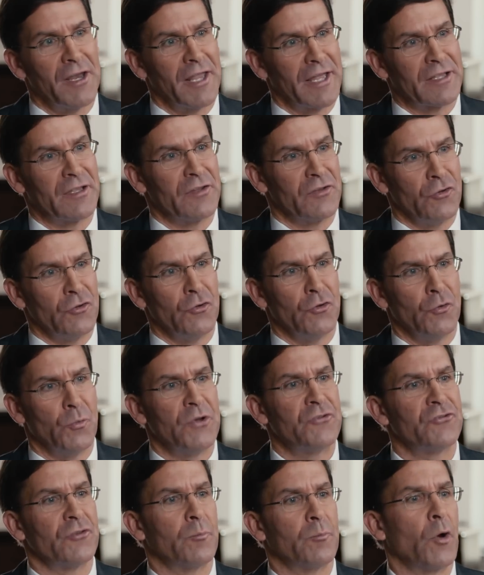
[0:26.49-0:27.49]
Like you
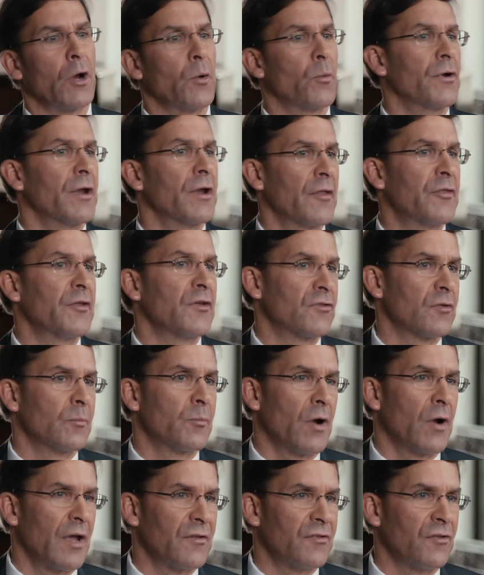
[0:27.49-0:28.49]
reach the point where nothing
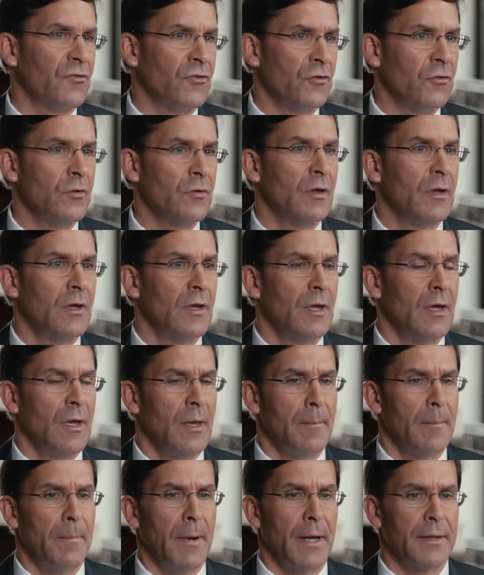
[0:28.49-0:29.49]
surprises you,
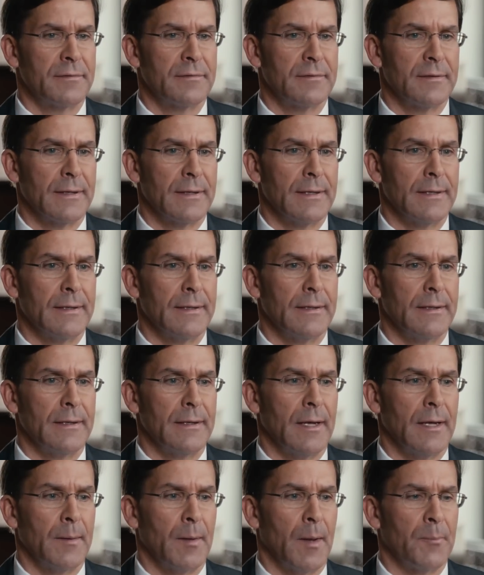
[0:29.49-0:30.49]
but
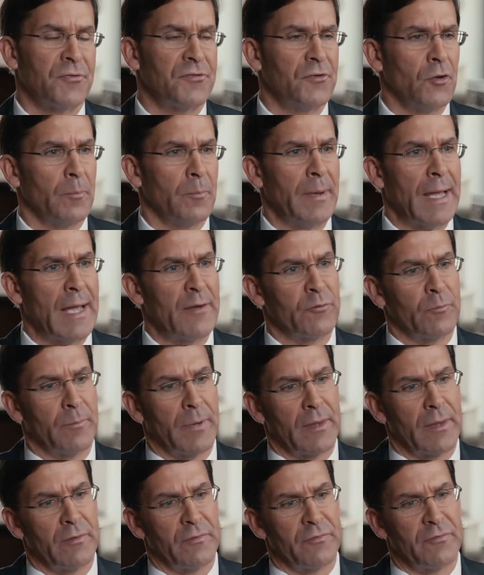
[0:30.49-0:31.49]
I'm still baffled
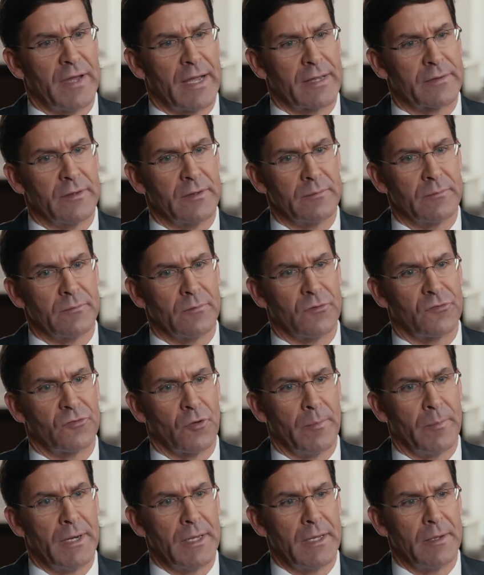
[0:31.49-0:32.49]
by the fact that
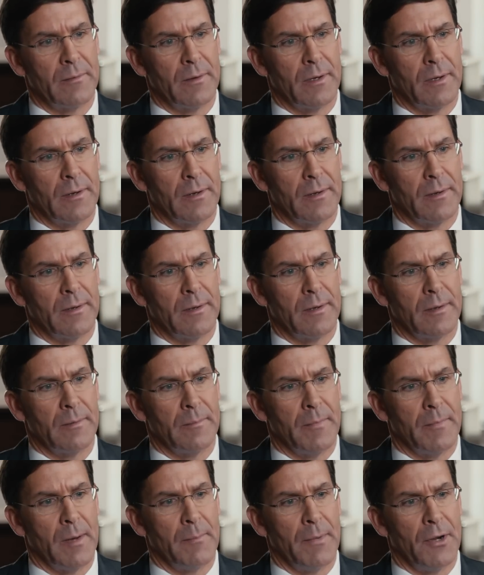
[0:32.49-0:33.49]
so many
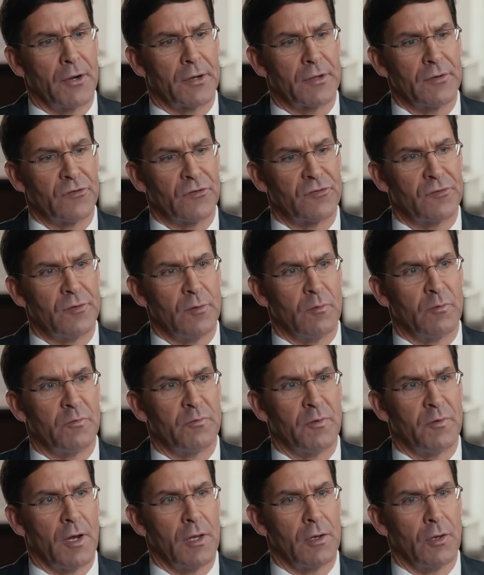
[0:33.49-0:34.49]
Americans still
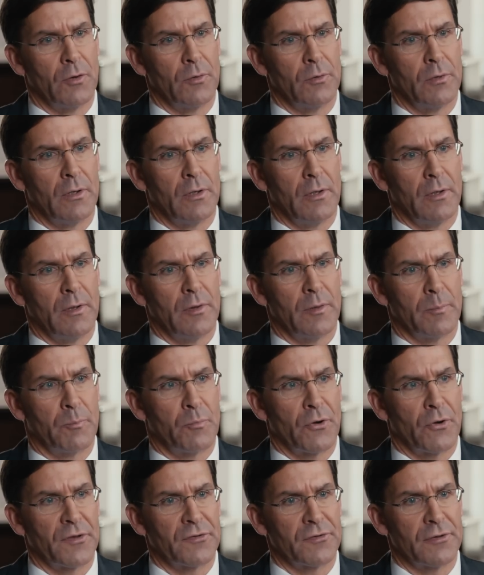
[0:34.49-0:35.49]
follow the
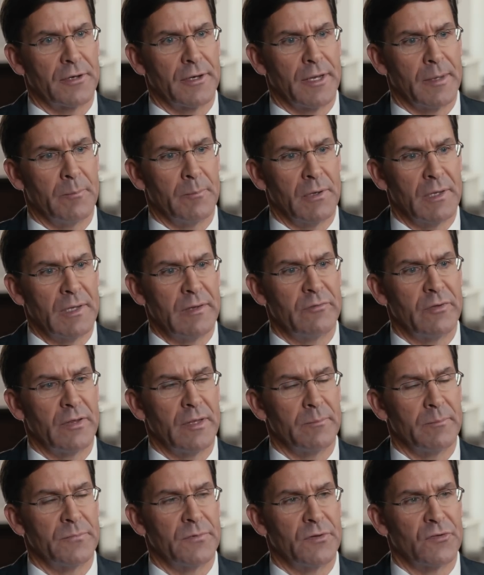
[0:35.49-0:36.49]
president and believe
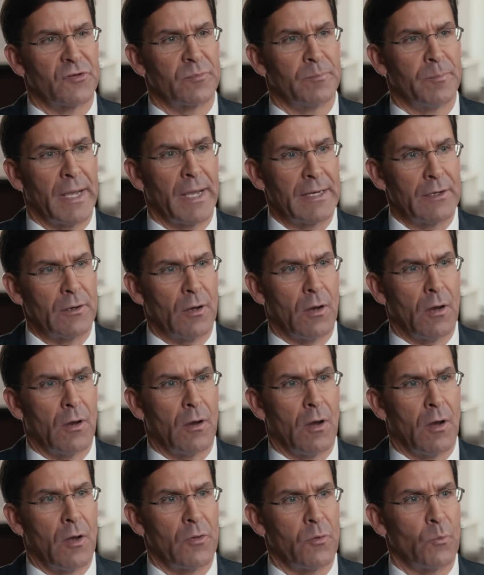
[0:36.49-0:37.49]
him despite
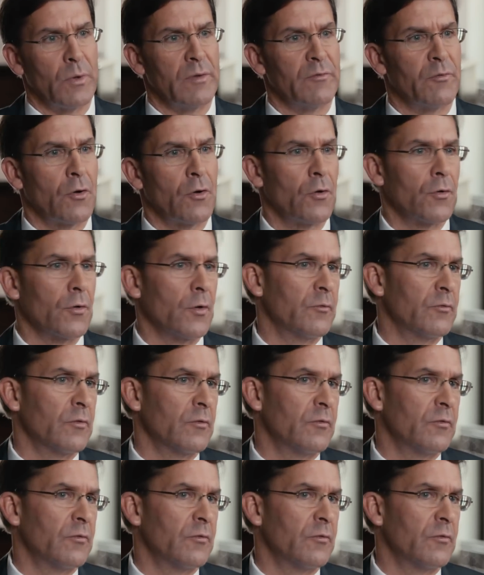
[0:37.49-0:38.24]
all that we've heard over